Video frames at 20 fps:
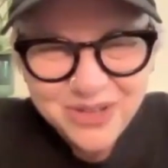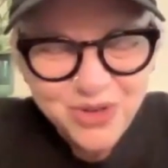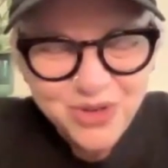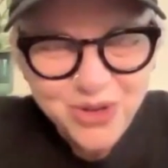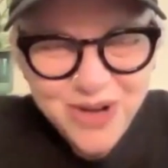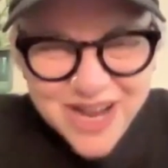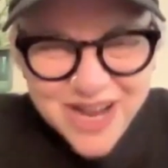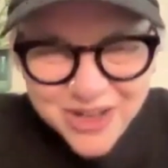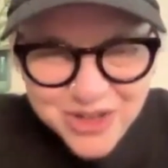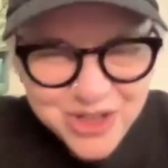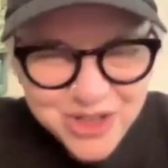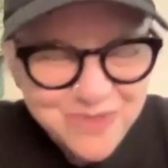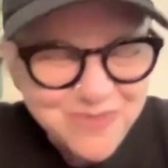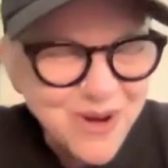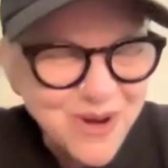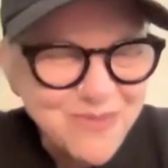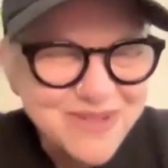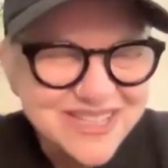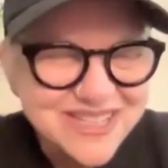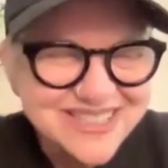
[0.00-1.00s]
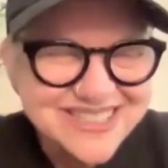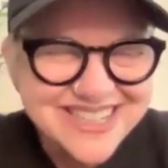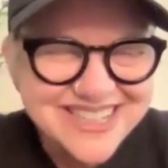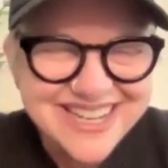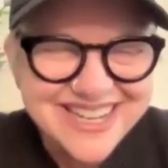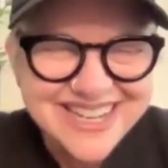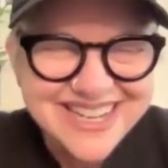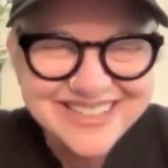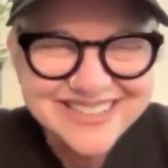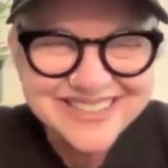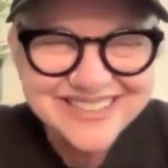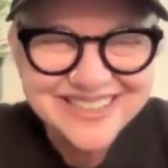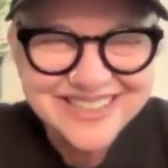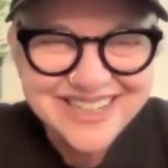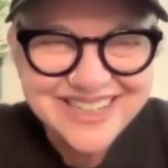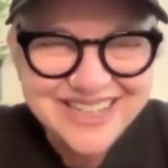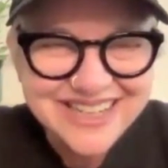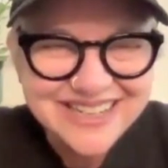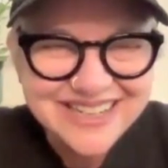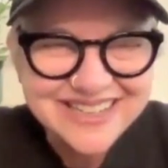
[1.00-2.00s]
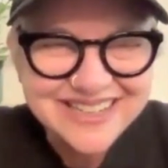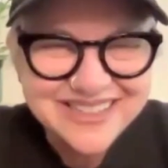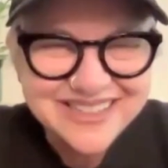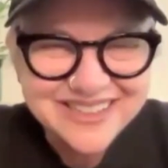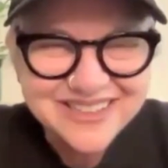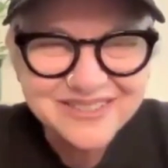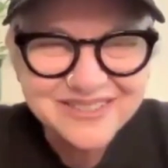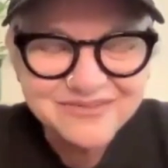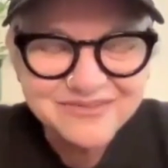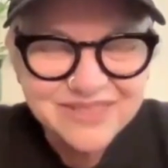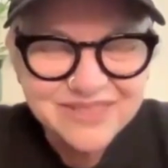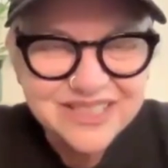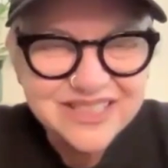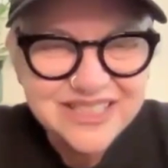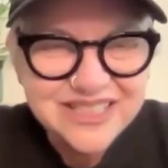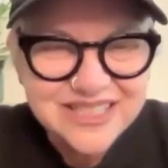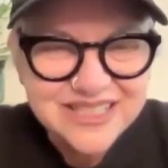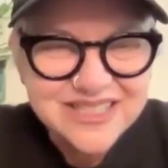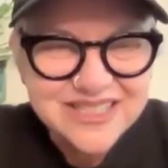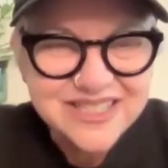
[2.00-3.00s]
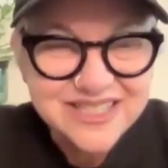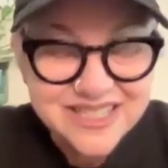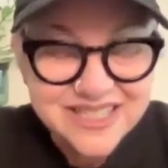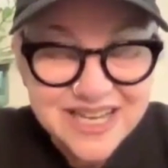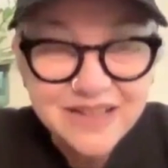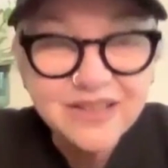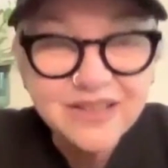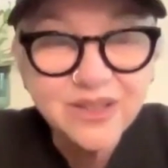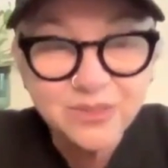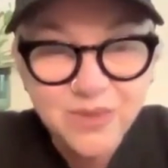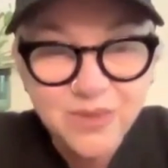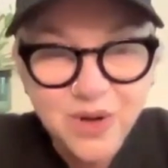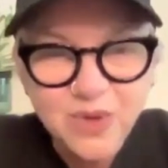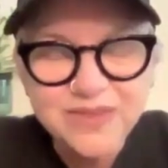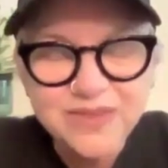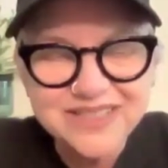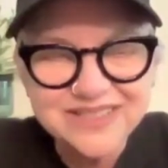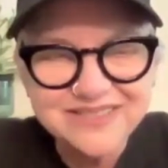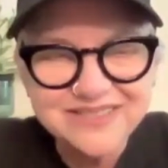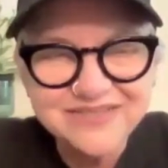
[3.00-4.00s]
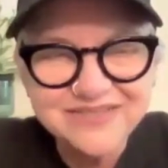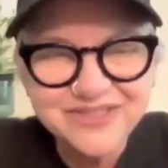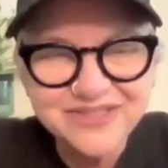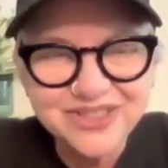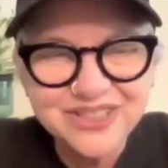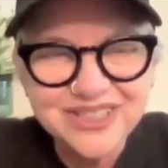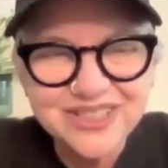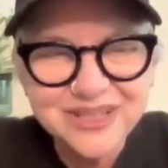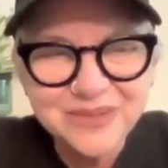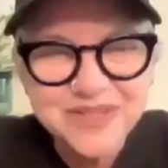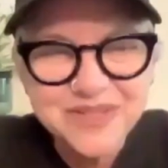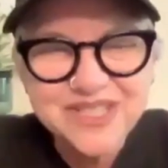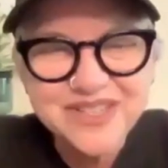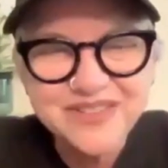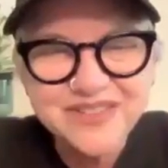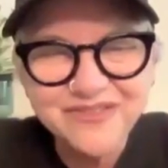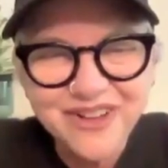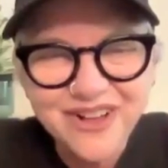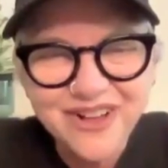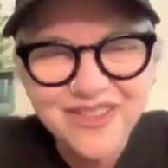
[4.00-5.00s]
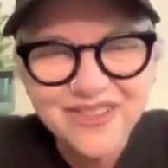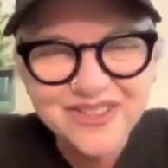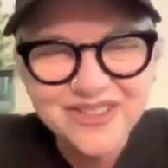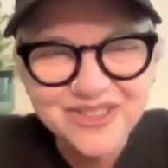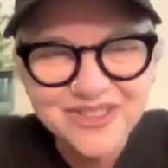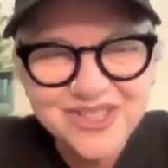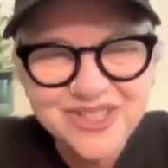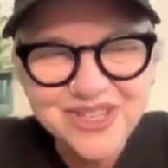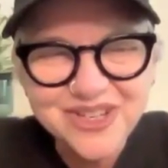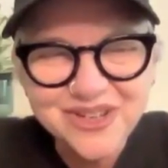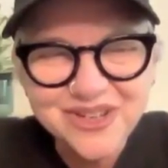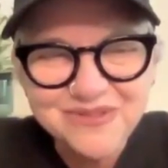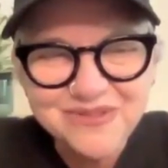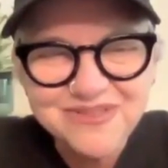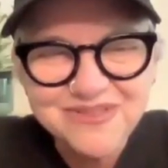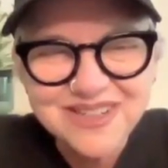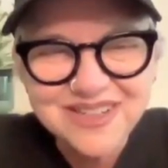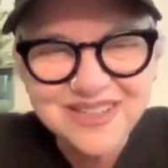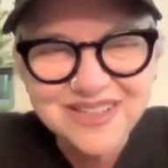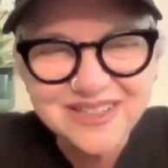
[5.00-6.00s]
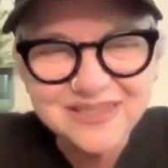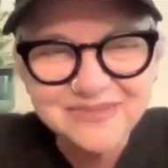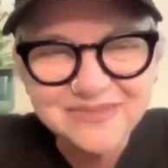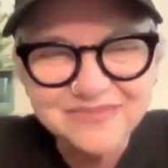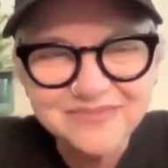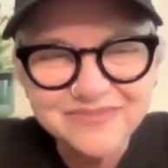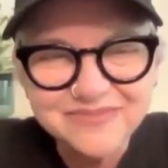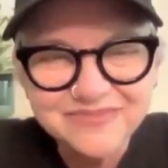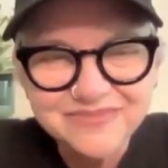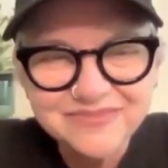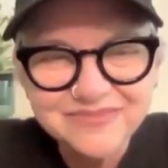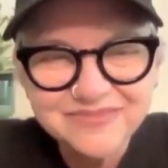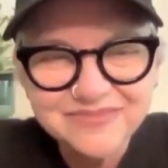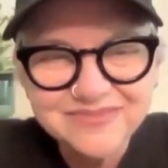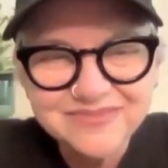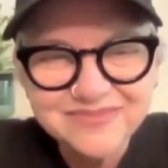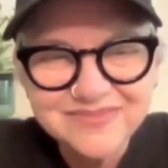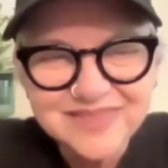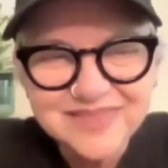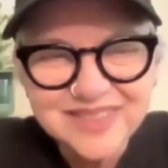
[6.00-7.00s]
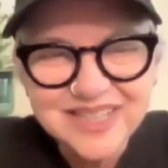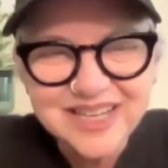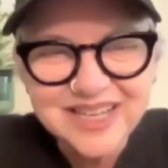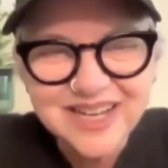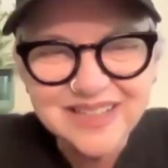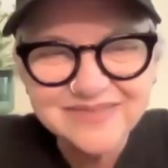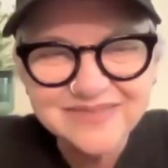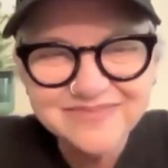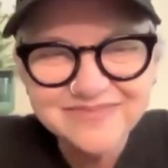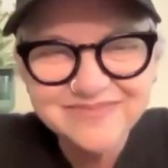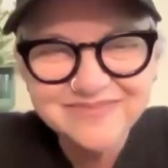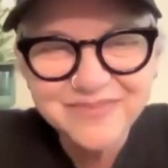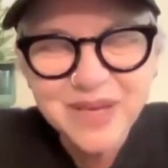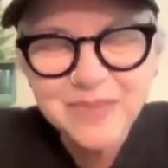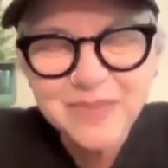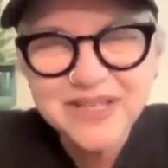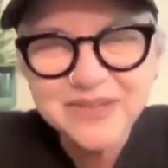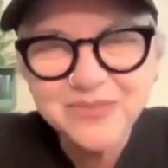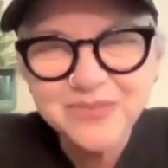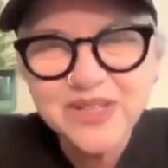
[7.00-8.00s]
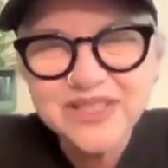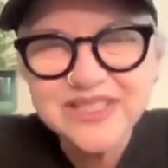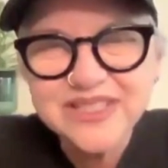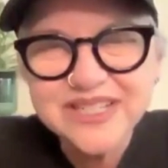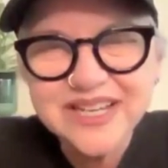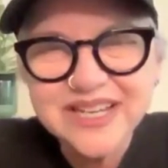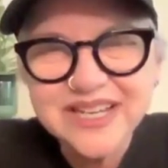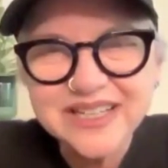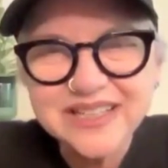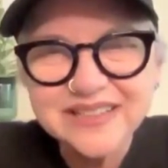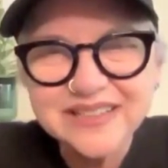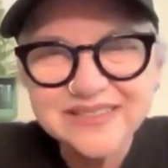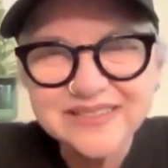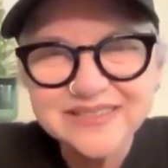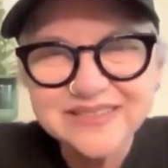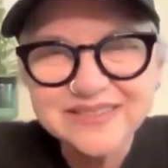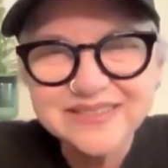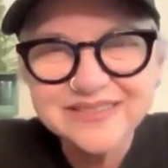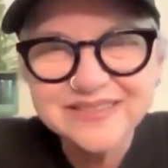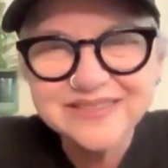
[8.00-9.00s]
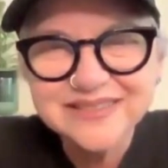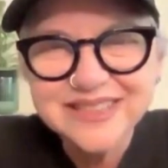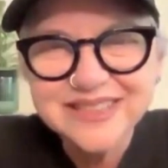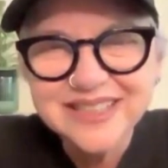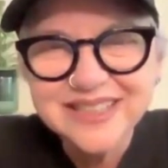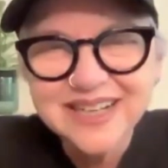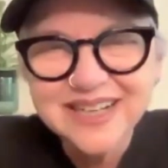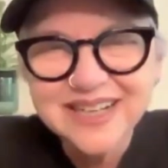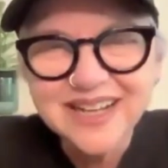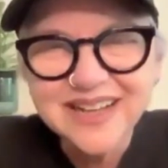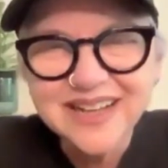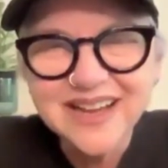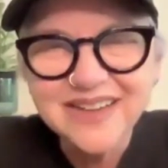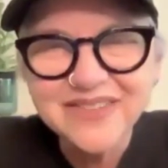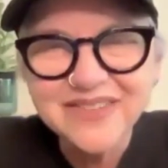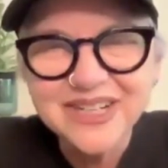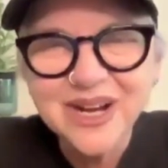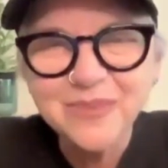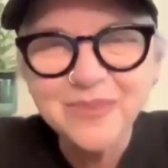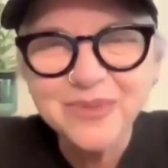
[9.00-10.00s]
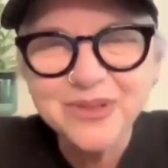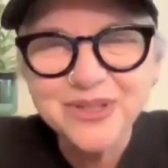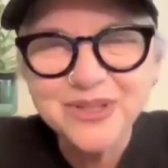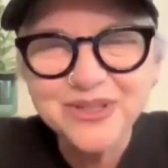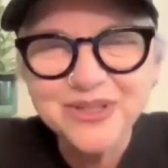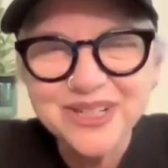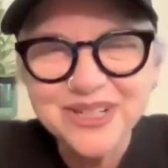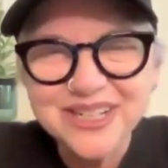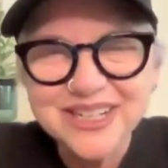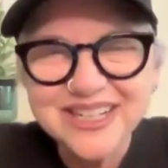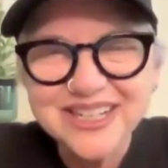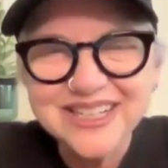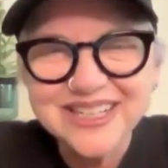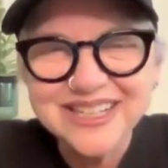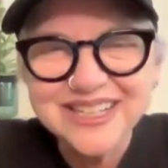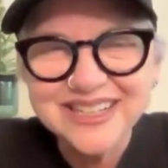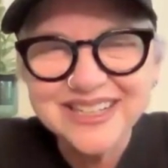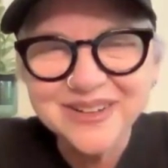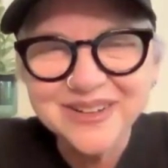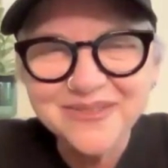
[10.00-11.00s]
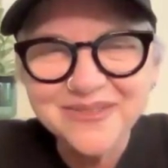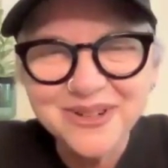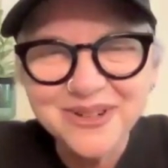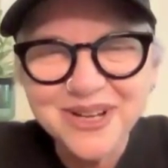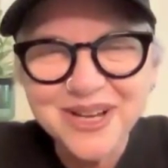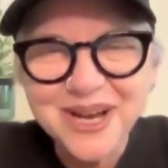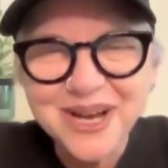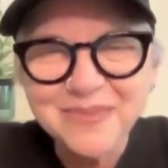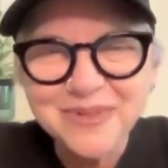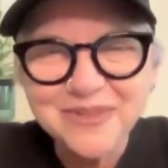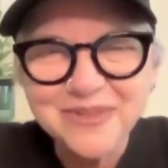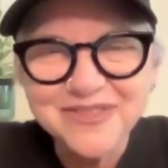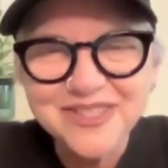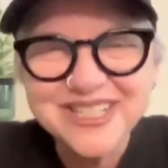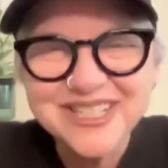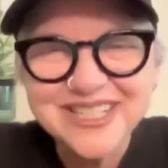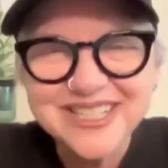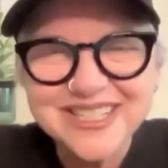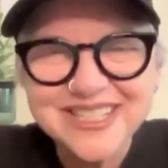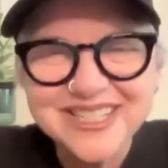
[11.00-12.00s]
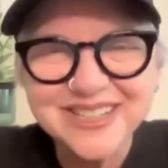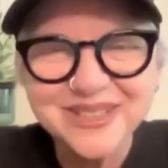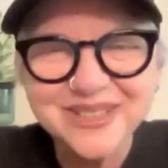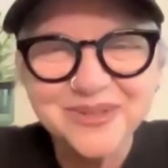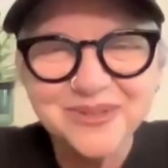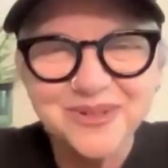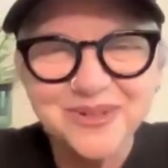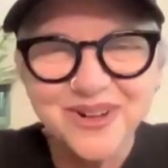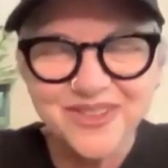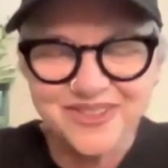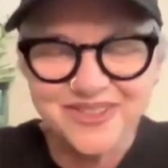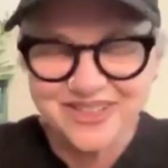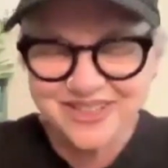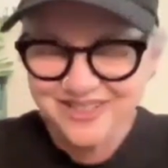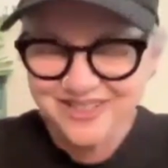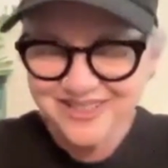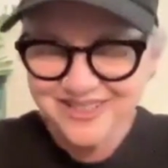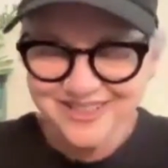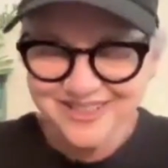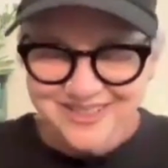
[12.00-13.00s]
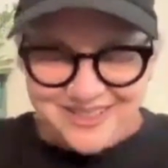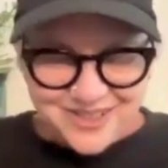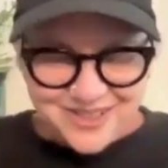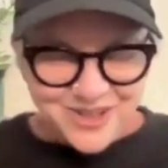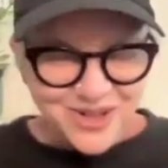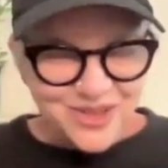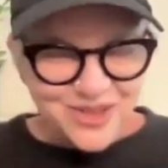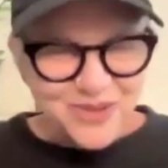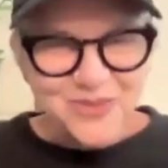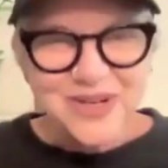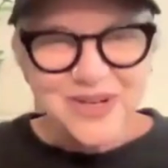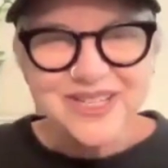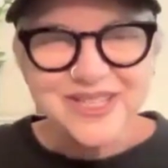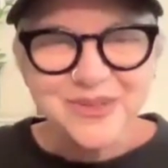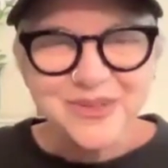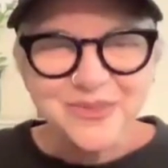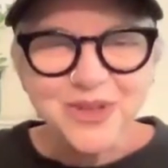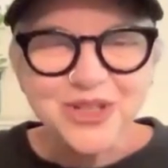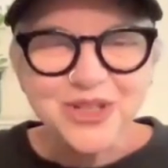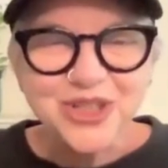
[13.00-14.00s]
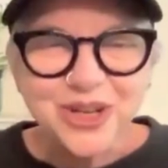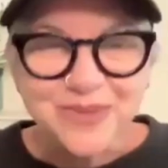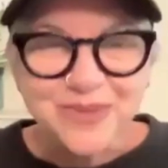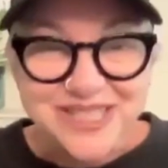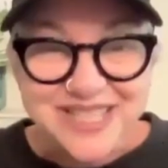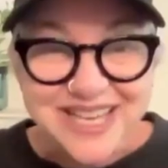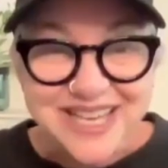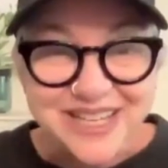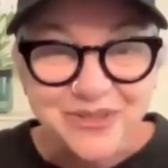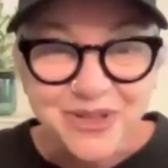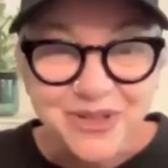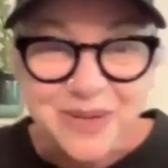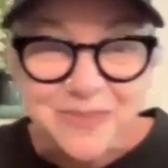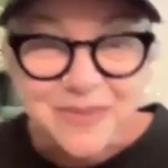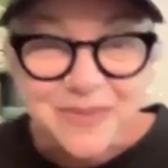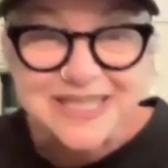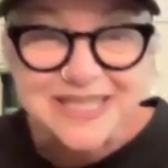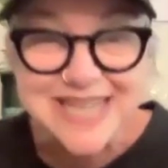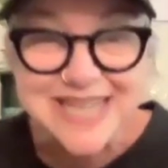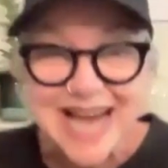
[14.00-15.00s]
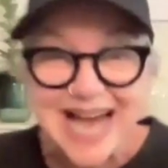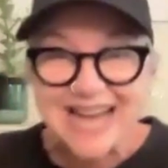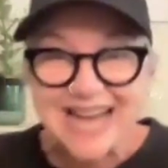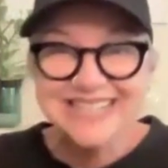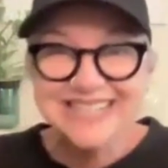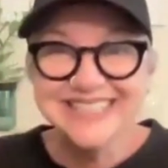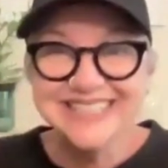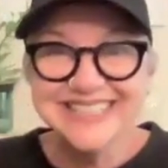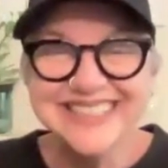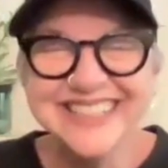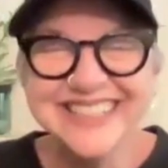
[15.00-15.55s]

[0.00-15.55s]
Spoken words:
tragic moment and really a stellar moment for him as a father. So yeah, maybe one day I'll have an opportunity to, over a cup of tea, tell you all the ways in which I was angry at my dad.